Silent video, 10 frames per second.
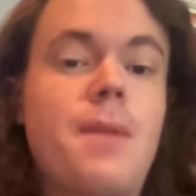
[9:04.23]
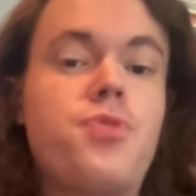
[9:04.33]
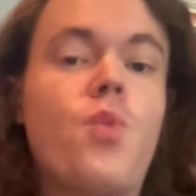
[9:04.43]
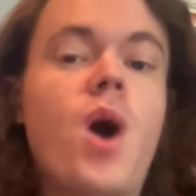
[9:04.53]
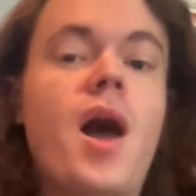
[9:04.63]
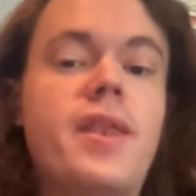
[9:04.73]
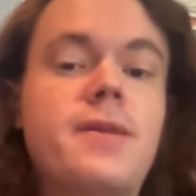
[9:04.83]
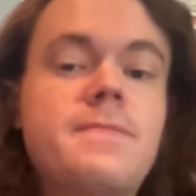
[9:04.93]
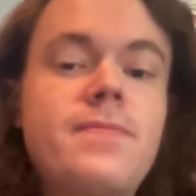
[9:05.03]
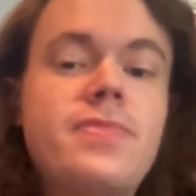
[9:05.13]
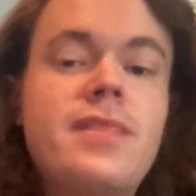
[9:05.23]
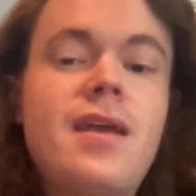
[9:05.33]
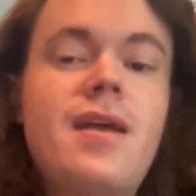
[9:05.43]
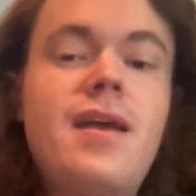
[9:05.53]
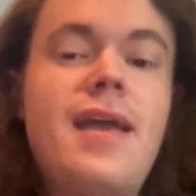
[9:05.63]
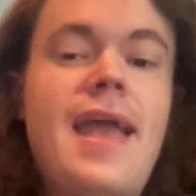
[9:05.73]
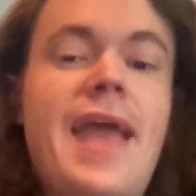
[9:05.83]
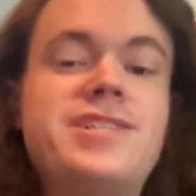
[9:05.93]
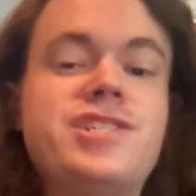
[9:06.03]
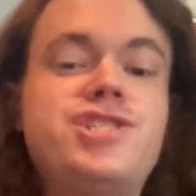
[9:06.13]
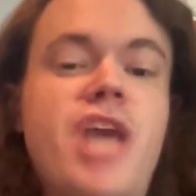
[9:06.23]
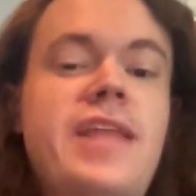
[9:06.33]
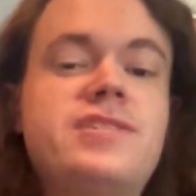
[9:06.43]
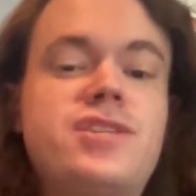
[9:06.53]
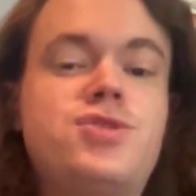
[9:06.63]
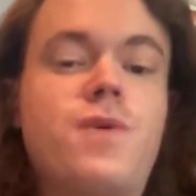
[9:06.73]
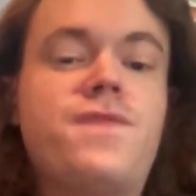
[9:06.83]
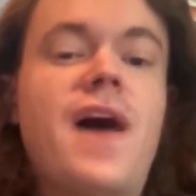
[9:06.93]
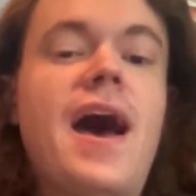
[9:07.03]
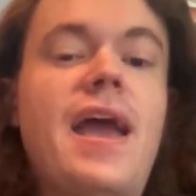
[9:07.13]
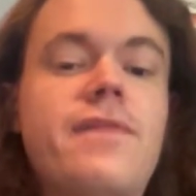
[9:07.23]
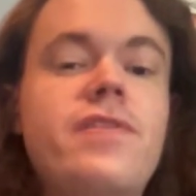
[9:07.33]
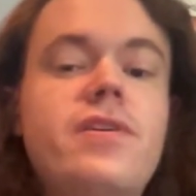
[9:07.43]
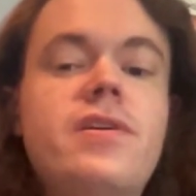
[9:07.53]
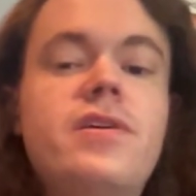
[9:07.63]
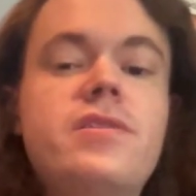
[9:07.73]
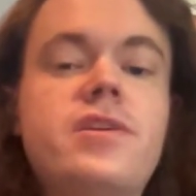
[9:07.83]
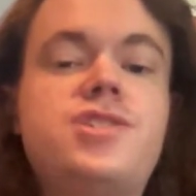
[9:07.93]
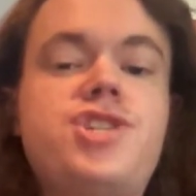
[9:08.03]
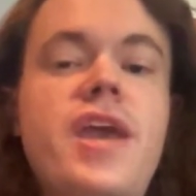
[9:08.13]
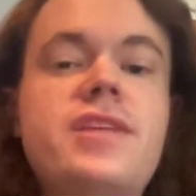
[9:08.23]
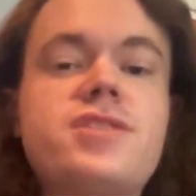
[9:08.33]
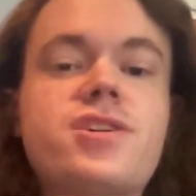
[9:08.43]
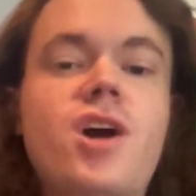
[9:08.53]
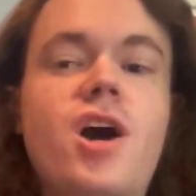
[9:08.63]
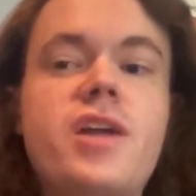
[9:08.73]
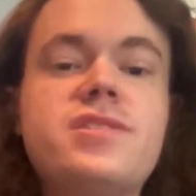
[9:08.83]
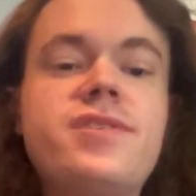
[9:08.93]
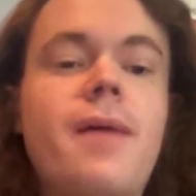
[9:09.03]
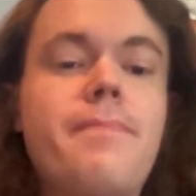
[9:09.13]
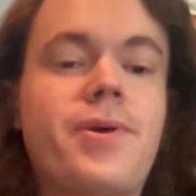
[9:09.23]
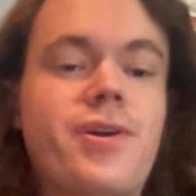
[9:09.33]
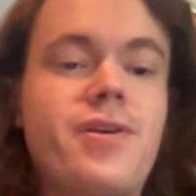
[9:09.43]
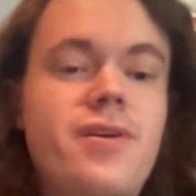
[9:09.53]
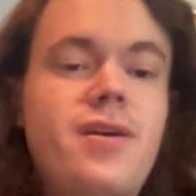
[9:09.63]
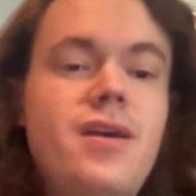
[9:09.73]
up the one, and she changes it to a five. "To change the card's number."